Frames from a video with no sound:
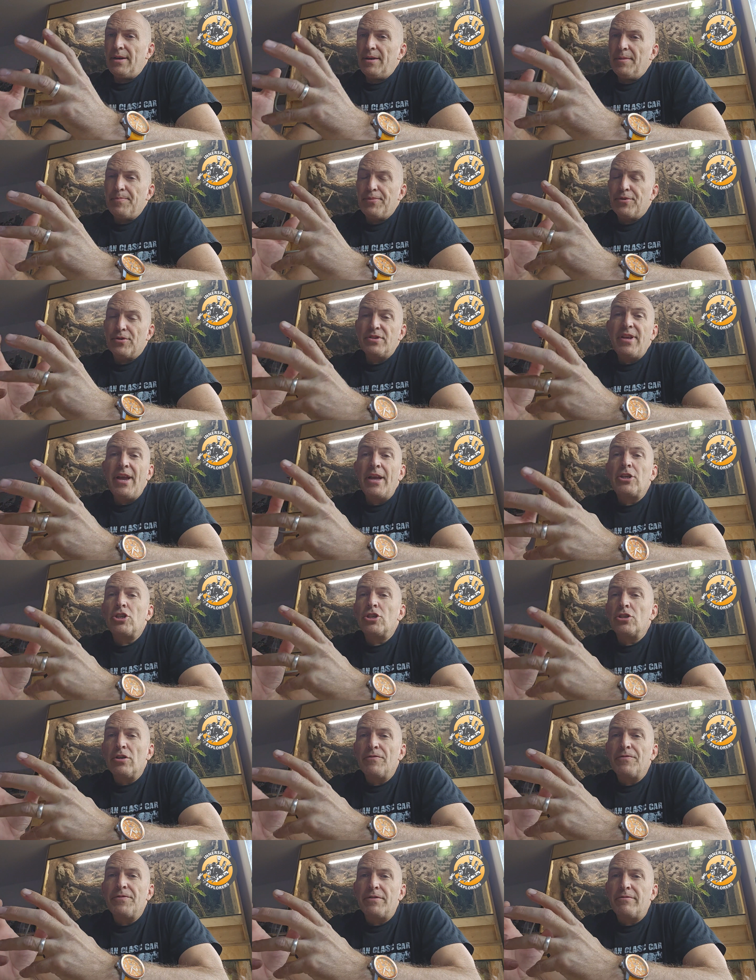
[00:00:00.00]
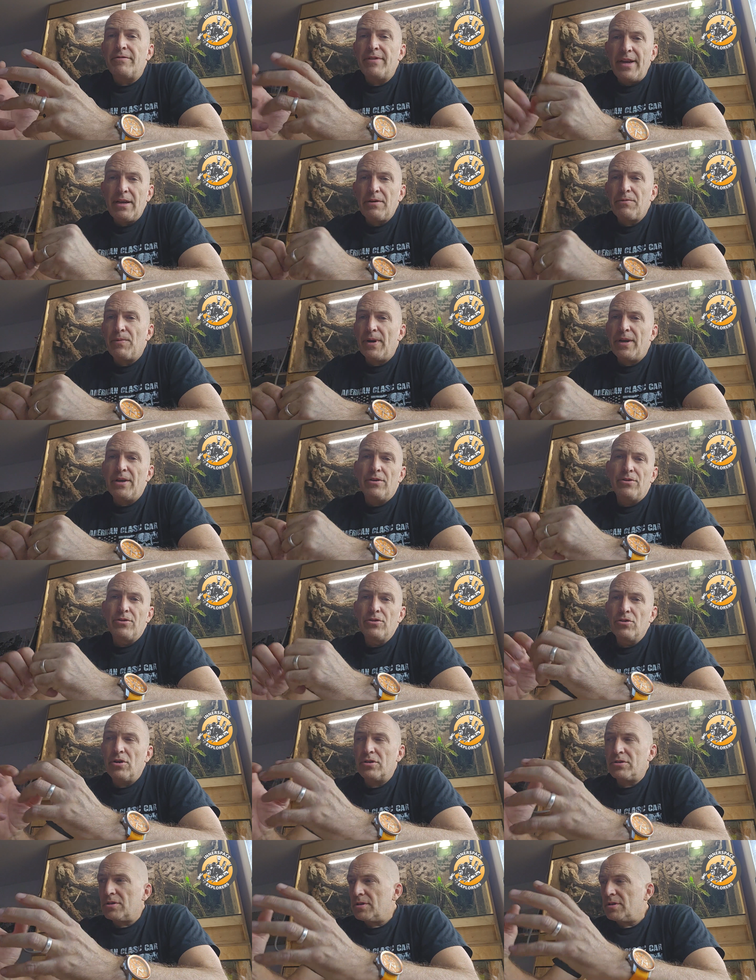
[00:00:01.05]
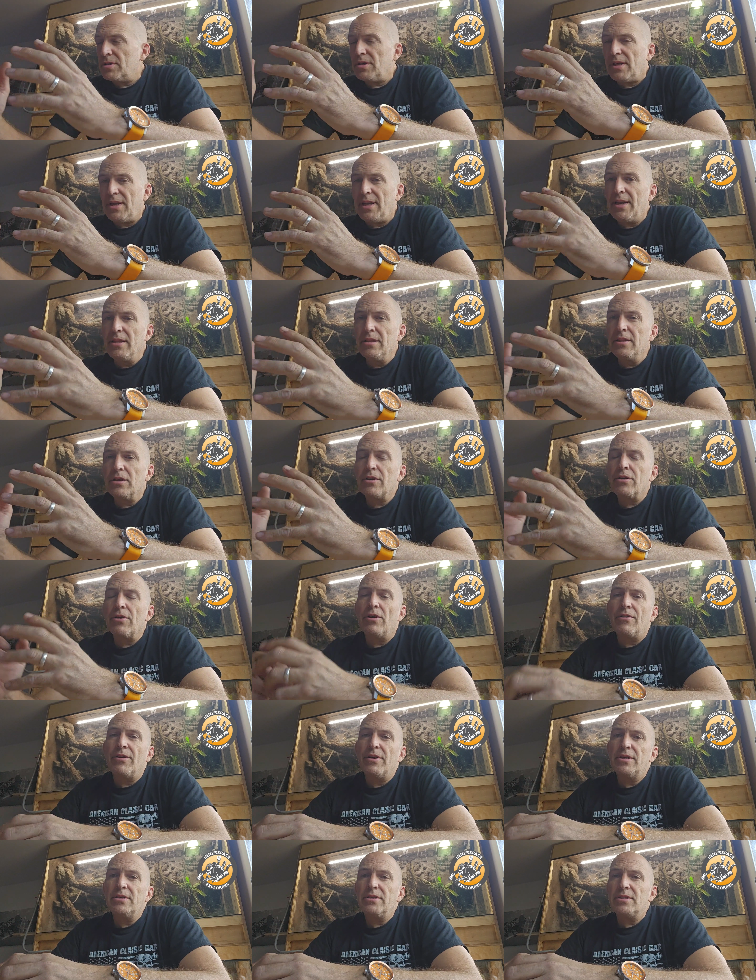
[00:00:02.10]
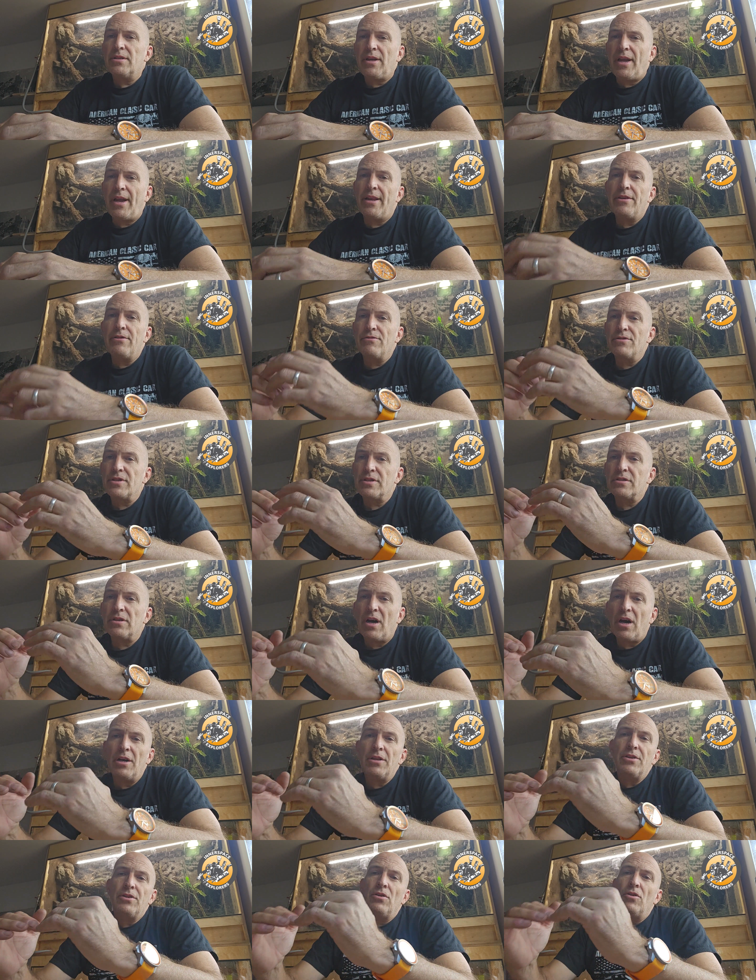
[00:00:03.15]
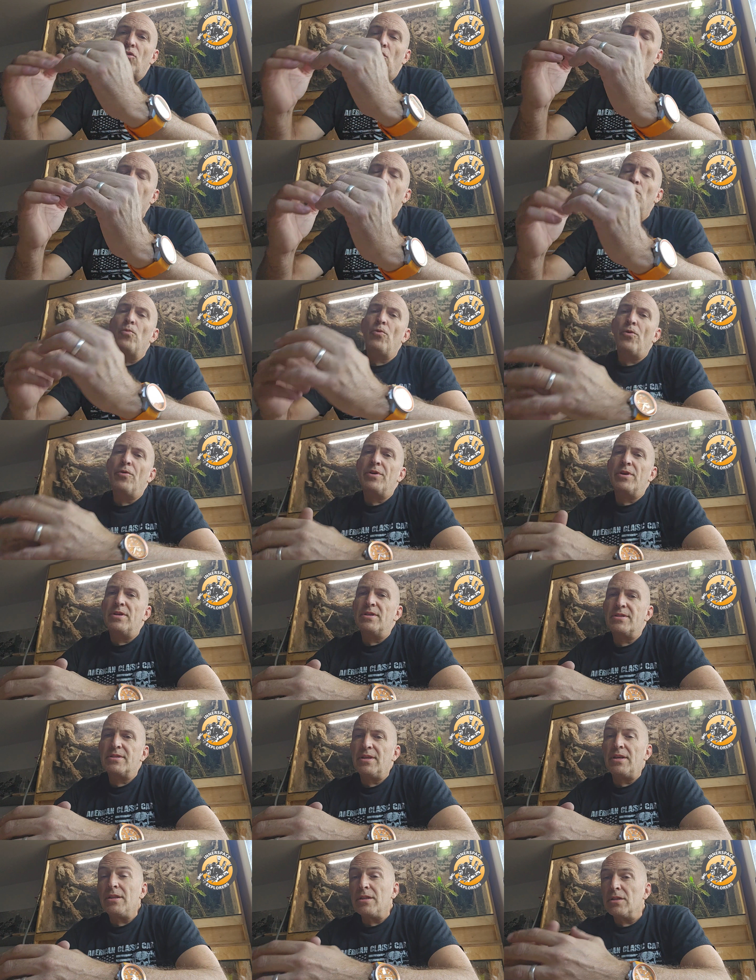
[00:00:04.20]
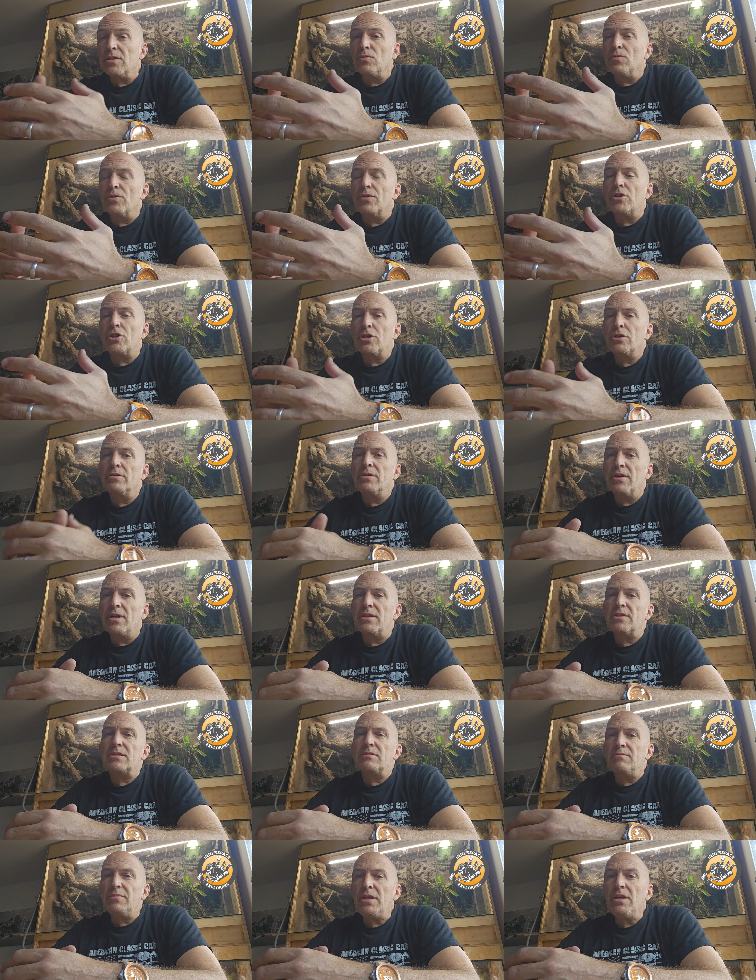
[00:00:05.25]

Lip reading: protection of the wreck where you're not in the current and you start your open water ascent, you want to shoot an SMB.